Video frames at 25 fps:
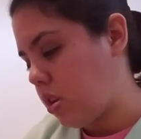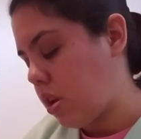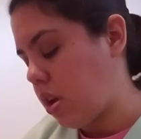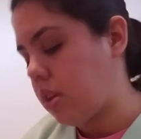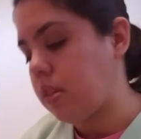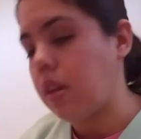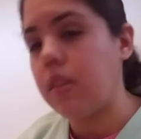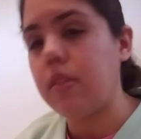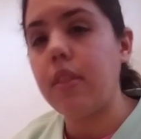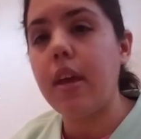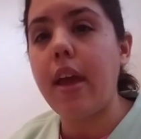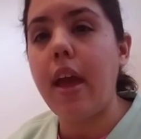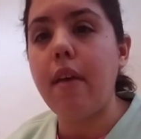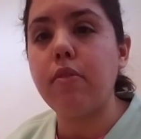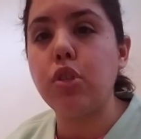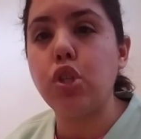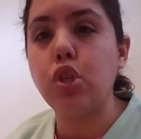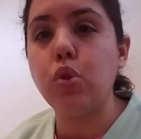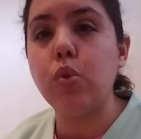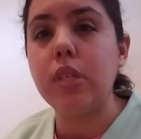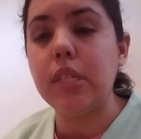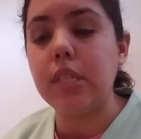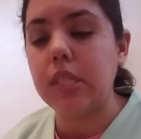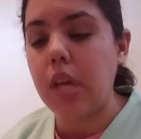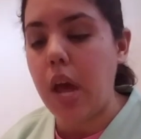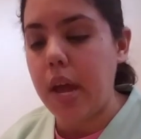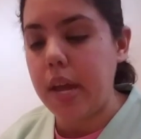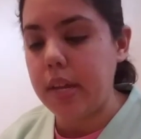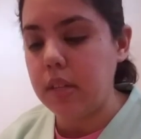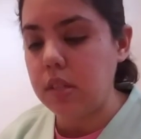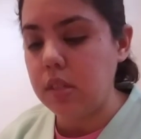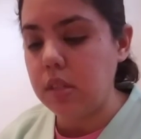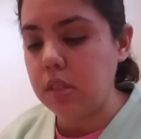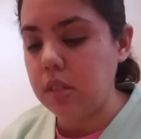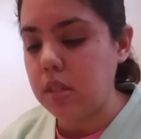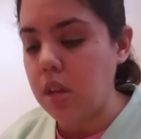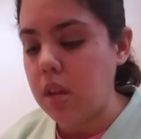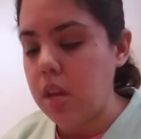And then they have two
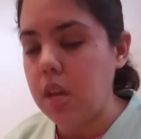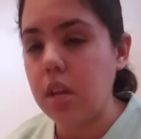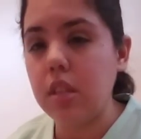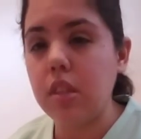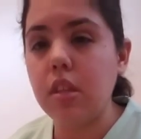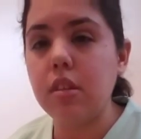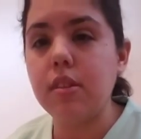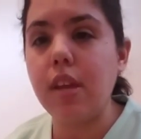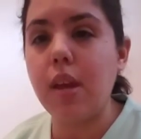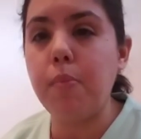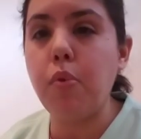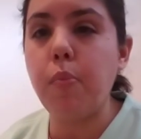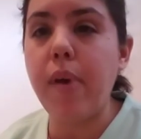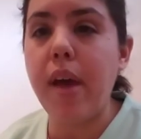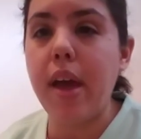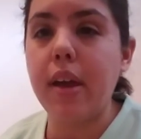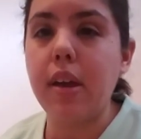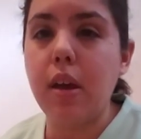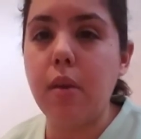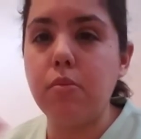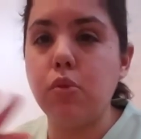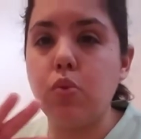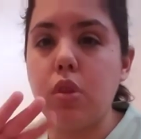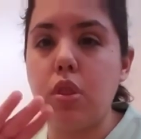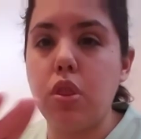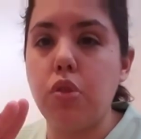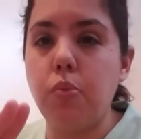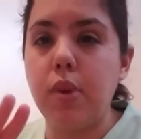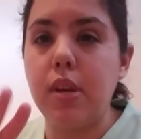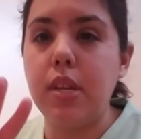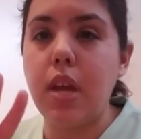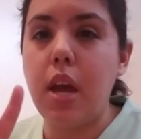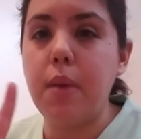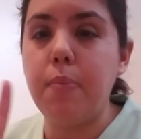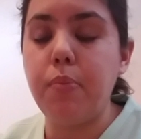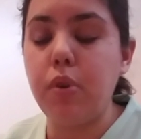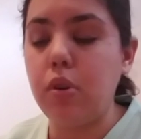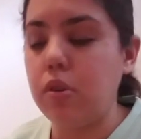designs. And the sample pack comes with
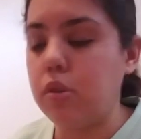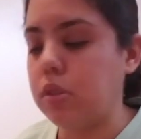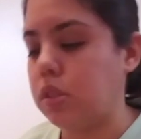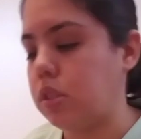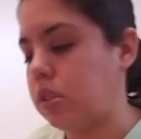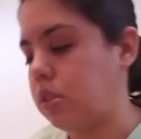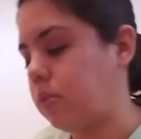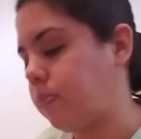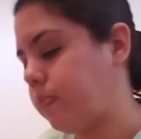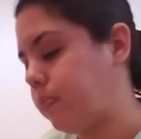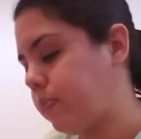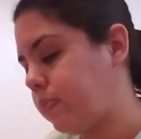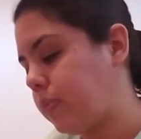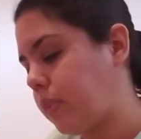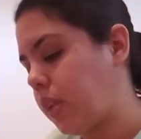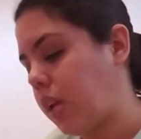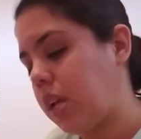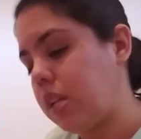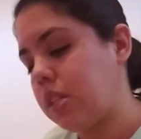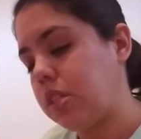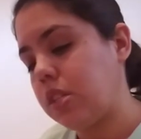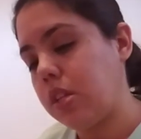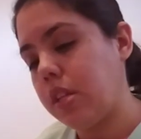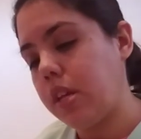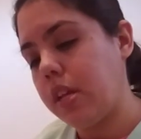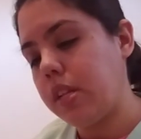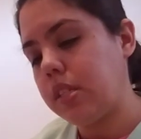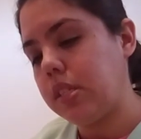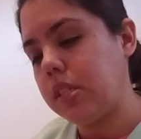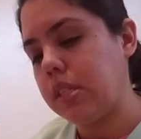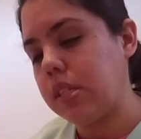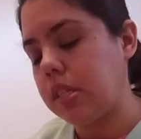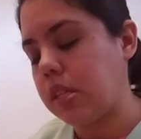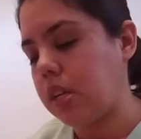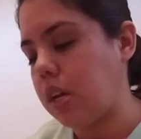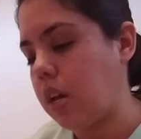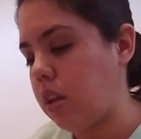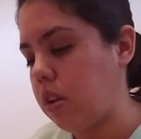three diapers. So
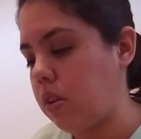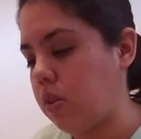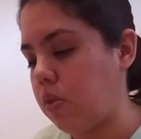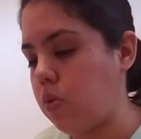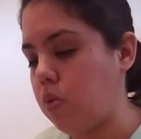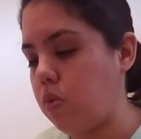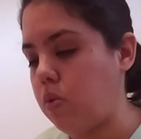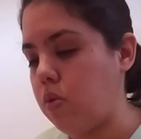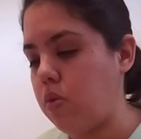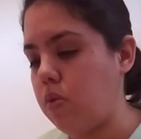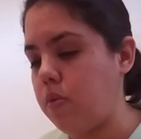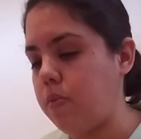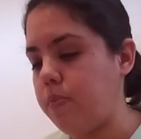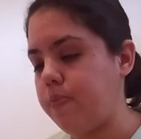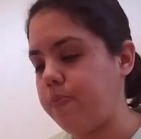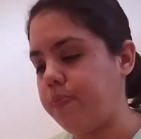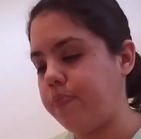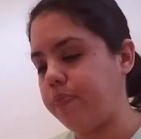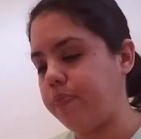that's kind of cool.